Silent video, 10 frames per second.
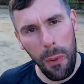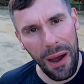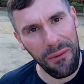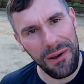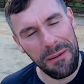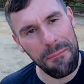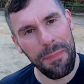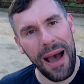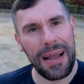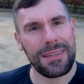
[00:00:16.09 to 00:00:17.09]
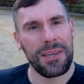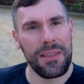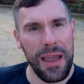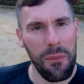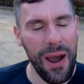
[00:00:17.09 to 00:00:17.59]
Welcome back to
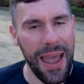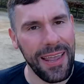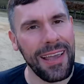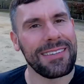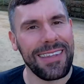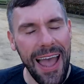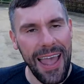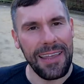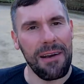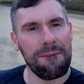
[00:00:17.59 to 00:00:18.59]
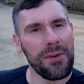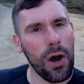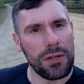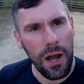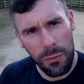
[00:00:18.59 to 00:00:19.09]
the Away Day vlogs.